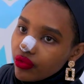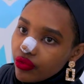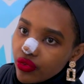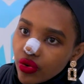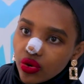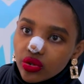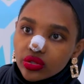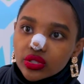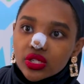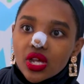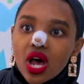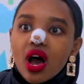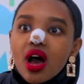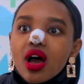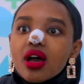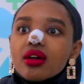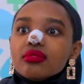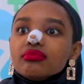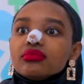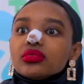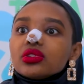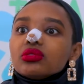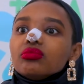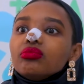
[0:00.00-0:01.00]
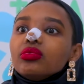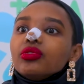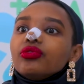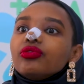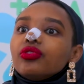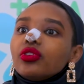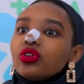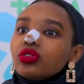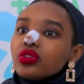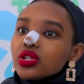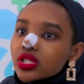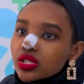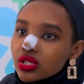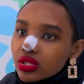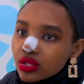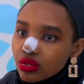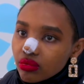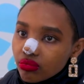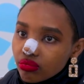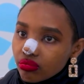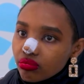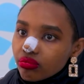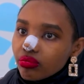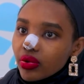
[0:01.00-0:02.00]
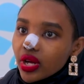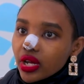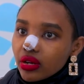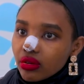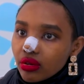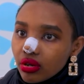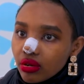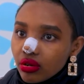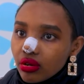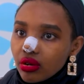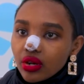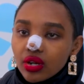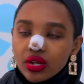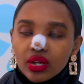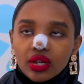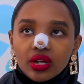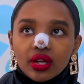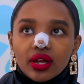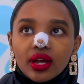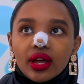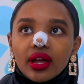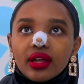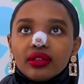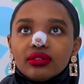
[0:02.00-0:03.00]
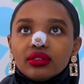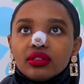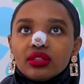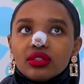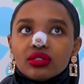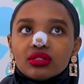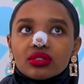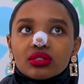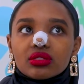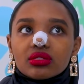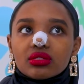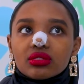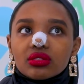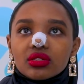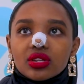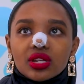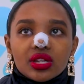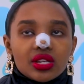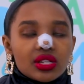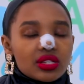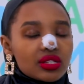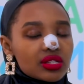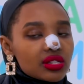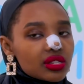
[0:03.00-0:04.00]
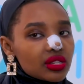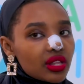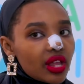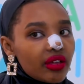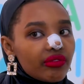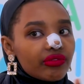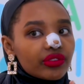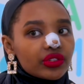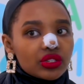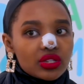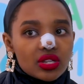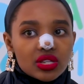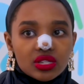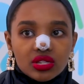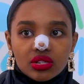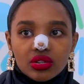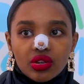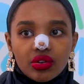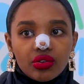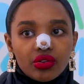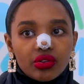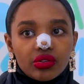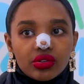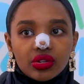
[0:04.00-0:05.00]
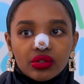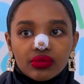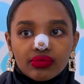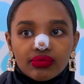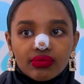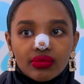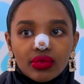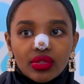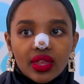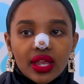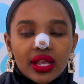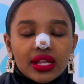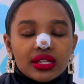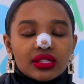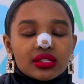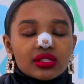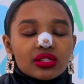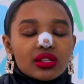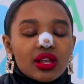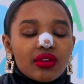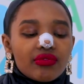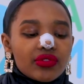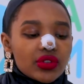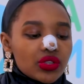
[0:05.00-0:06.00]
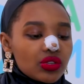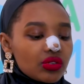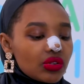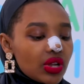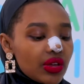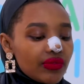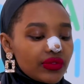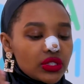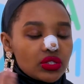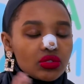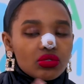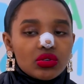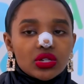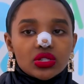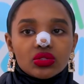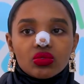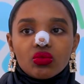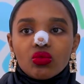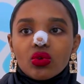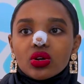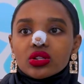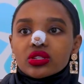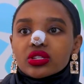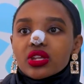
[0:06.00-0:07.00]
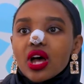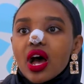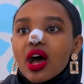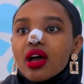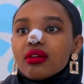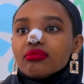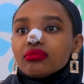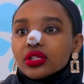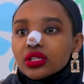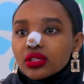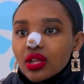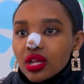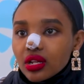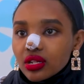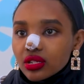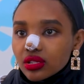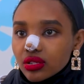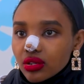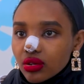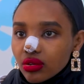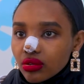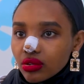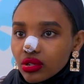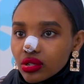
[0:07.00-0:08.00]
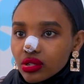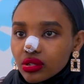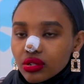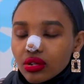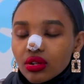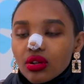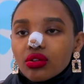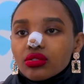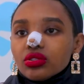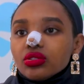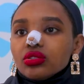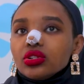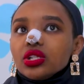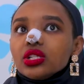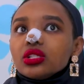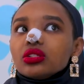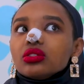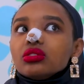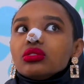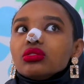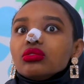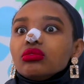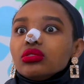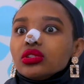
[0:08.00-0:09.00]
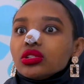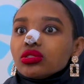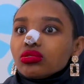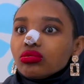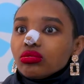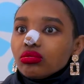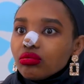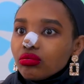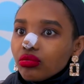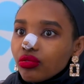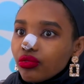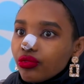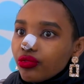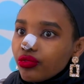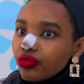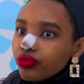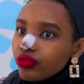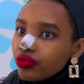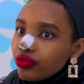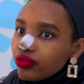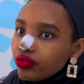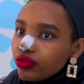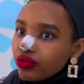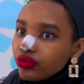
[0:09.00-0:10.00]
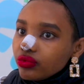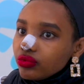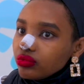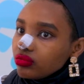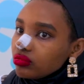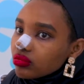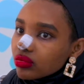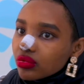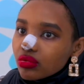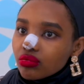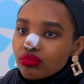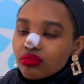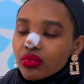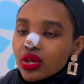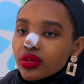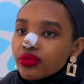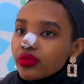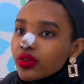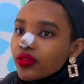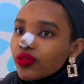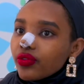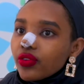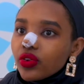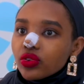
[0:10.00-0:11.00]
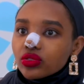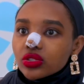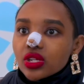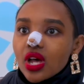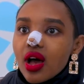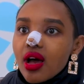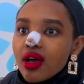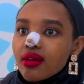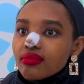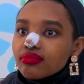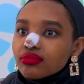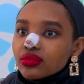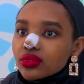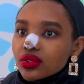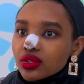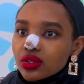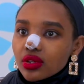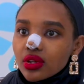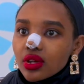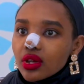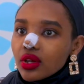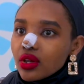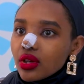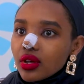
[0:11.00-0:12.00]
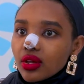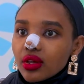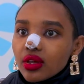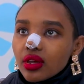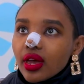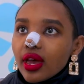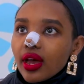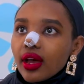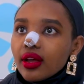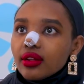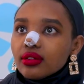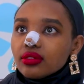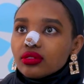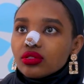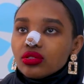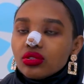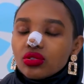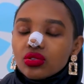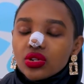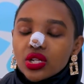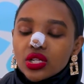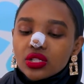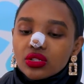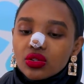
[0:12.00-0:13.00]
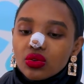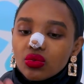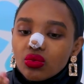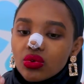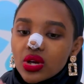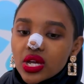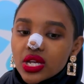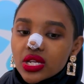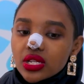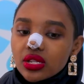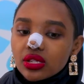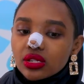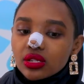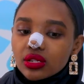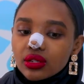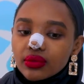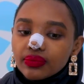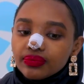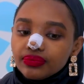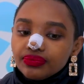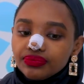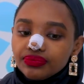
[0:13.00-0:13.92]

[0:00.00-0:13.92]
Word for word: 4 times before it's better, and it's never this good. You never do it one time and then it's good. No, you need to do it maybe 4 times, and you need to wait